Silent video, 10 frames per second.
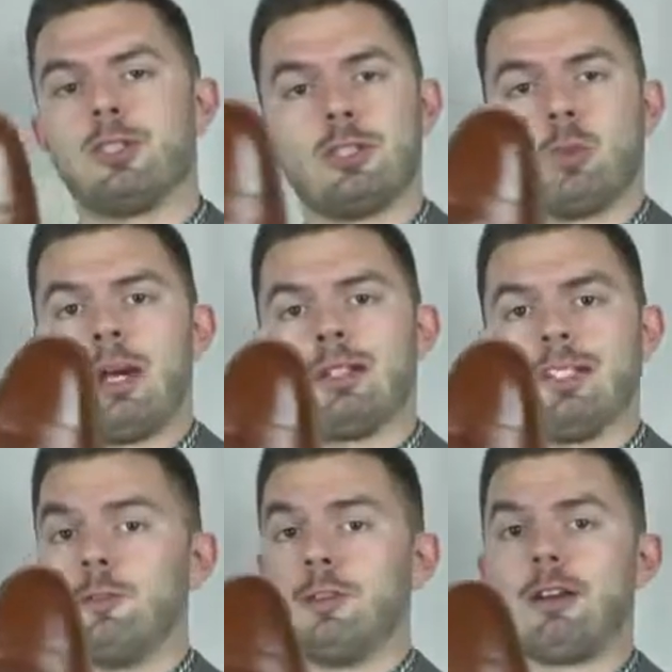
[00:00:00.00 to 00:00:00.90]
this welt
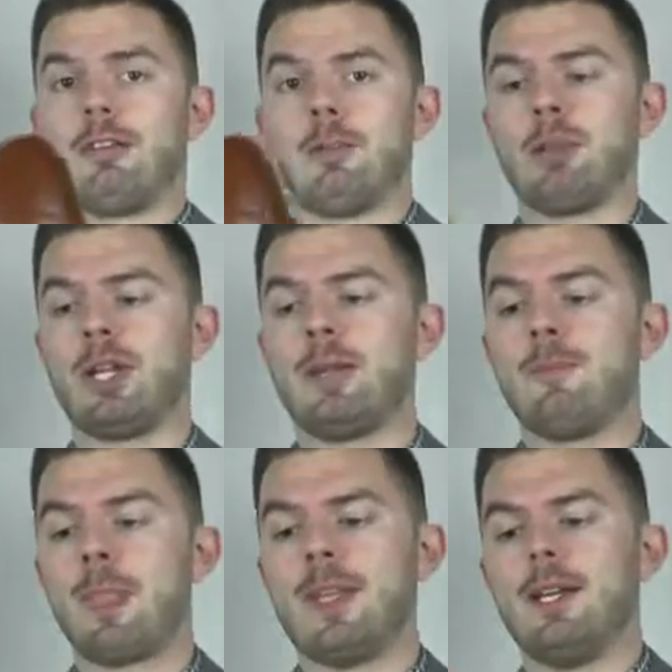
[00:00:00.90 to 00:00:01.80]
is very, very plain,
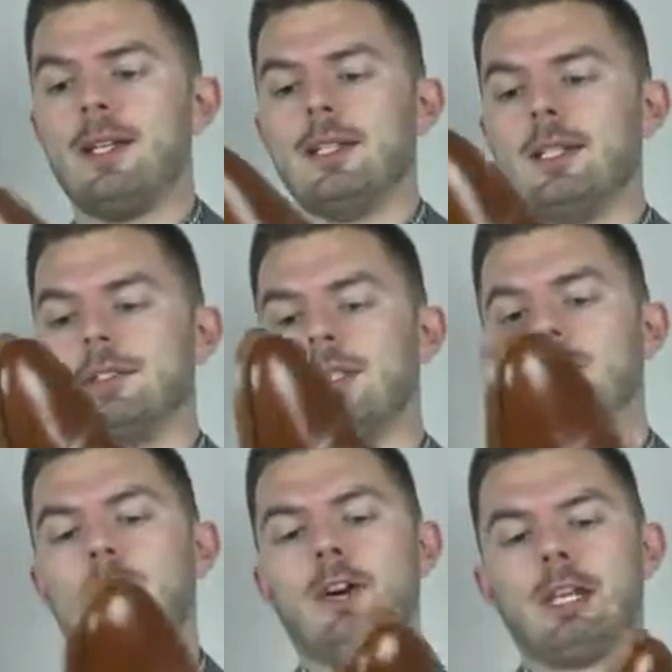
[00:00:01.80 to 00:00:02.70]
this is
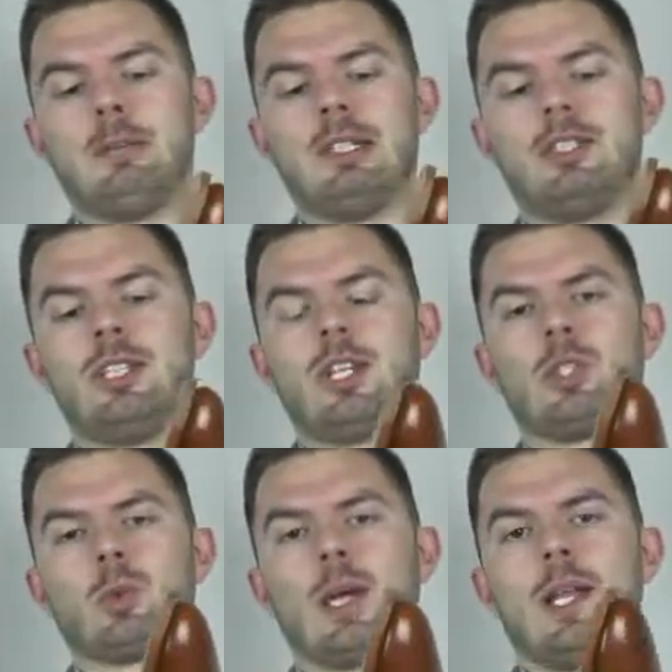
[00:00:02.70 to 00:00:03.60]
all going to be stitched
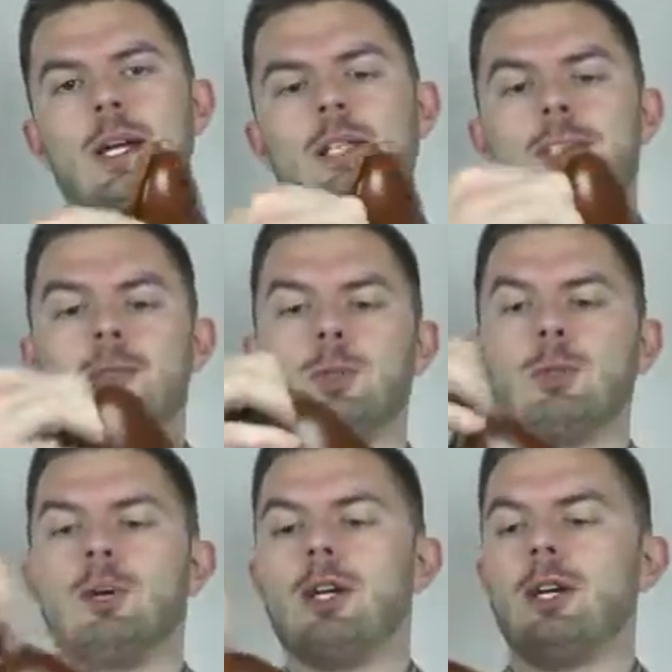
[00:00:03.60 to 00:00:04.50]
right on
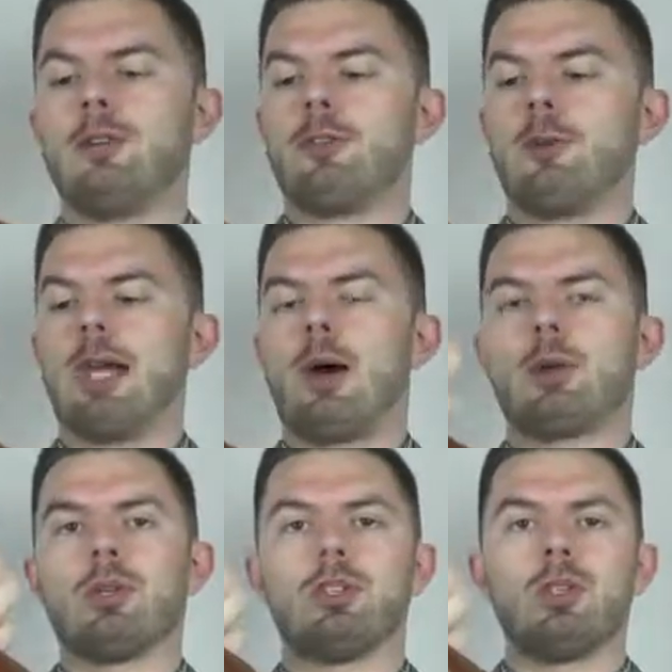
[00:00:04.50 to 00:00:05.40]
through from the
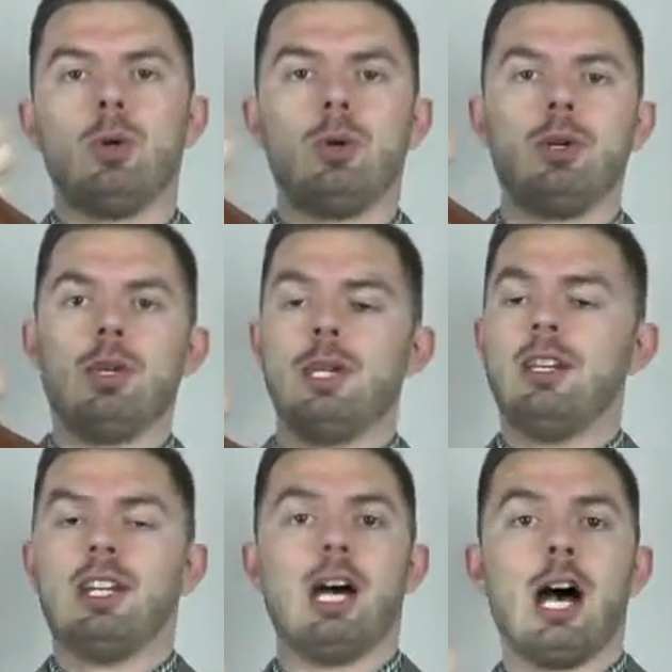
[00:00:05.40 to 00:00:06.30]
outer sole
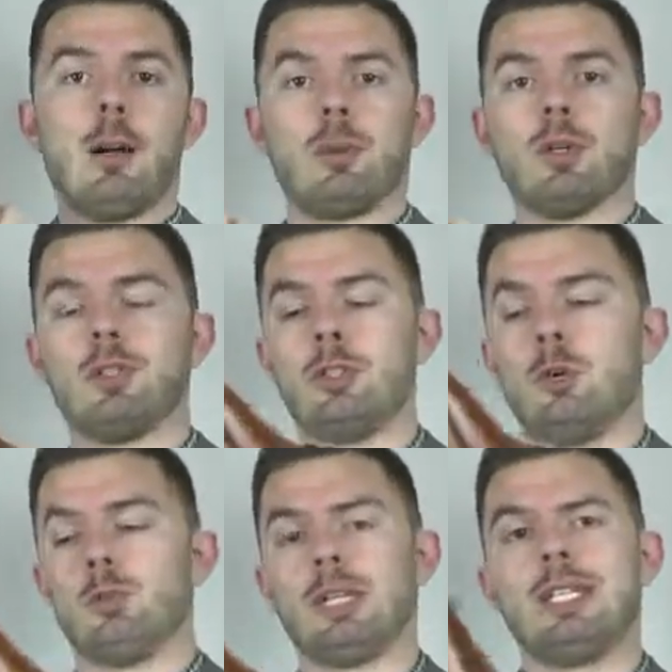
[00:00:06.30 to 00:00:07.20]
into the upper, so
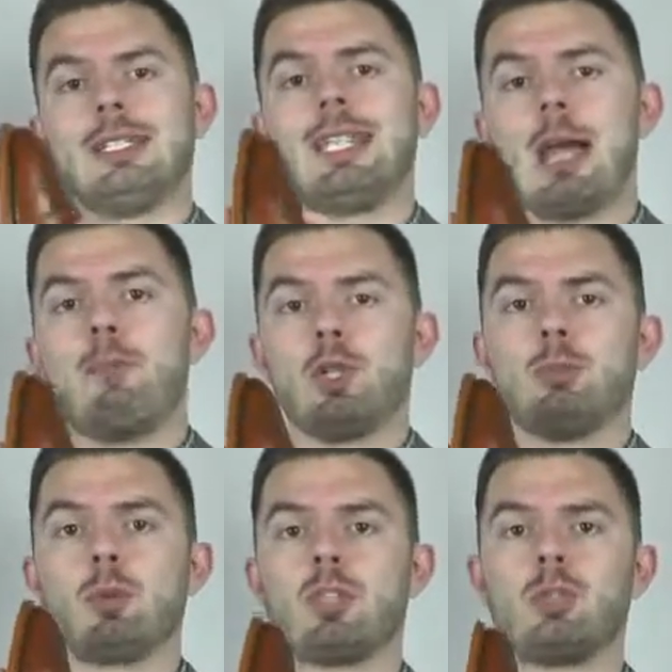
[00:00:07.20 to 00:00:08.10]
really that much
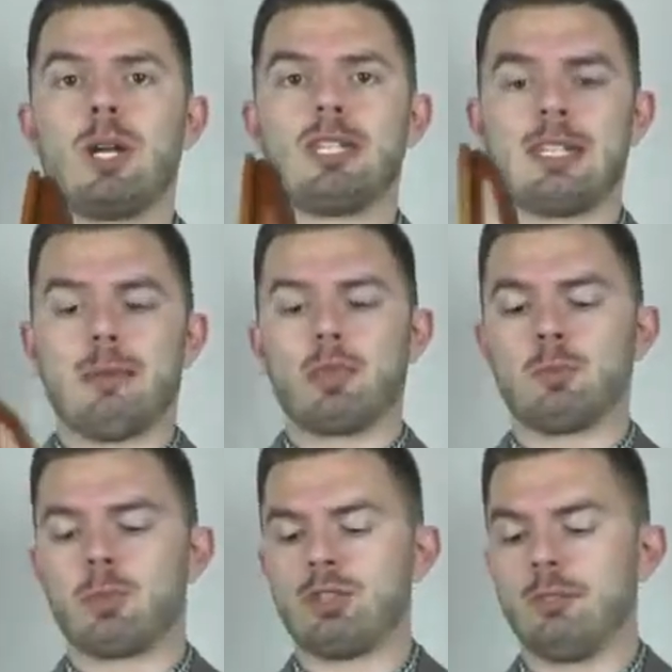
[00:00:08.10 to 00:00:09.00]
more strength and that much
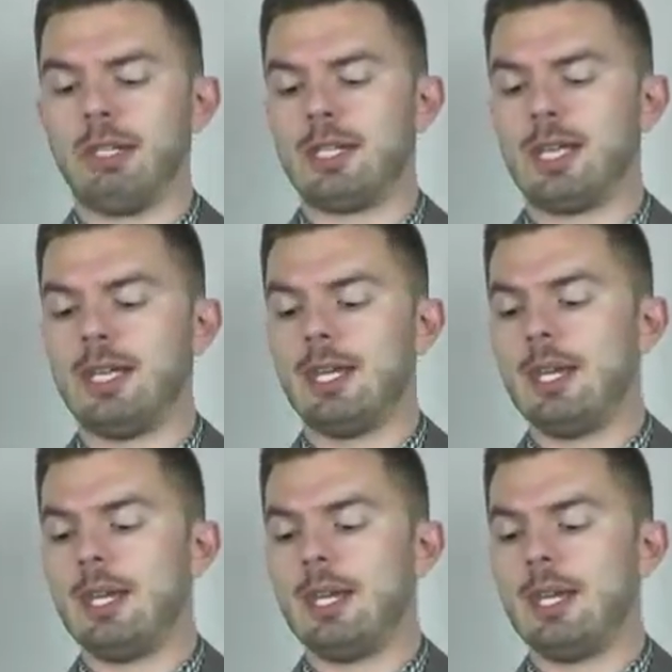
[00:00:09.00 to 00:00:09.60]
more stability.